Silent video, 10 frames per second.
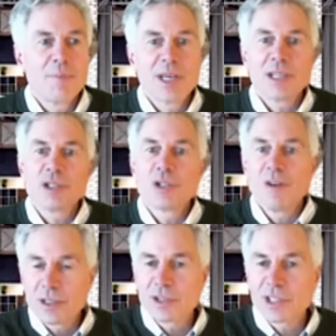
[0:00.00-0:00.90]
because you
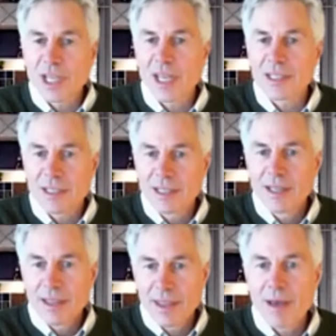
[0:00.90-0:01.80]
understand
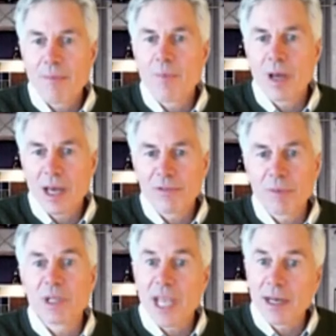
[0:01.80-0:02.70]
them
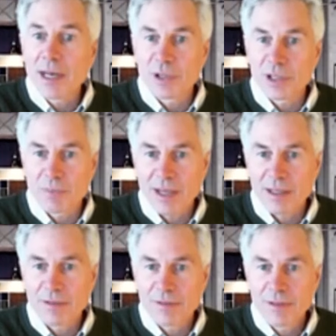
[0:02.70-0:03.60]
from a data
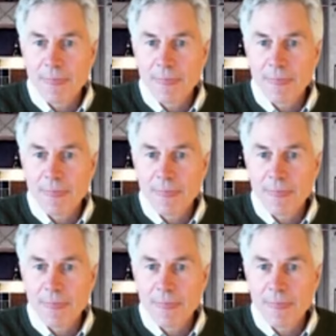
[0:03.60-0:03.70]
perspective